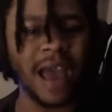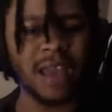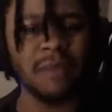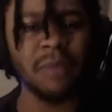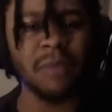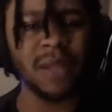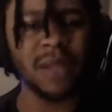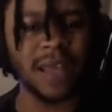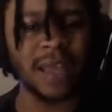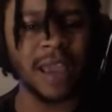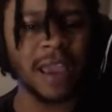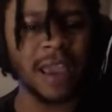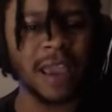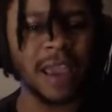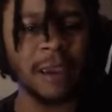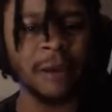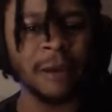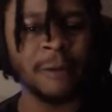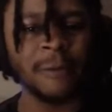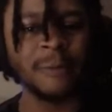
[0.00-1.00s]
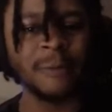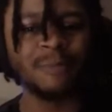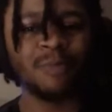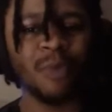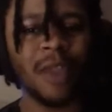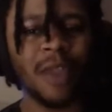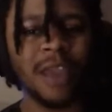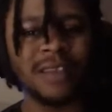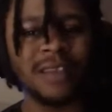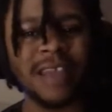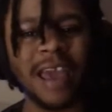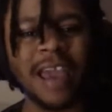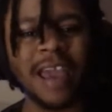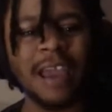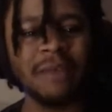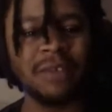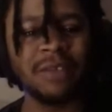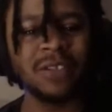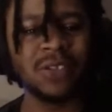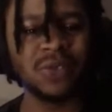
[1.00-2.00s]
you beat the game and not
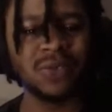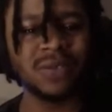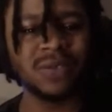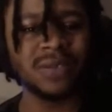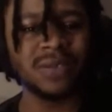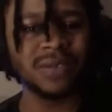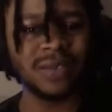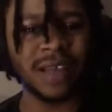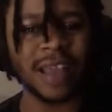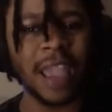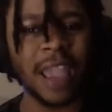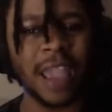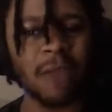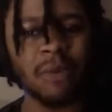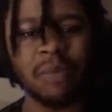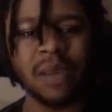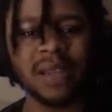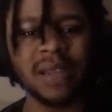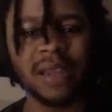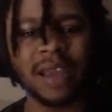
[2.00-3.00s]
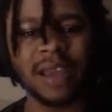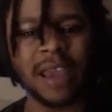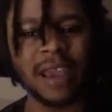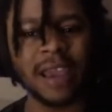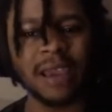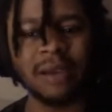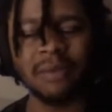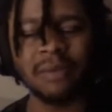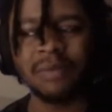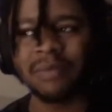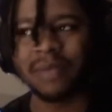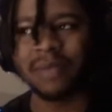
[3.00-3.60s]
have the suits that came with beating the game.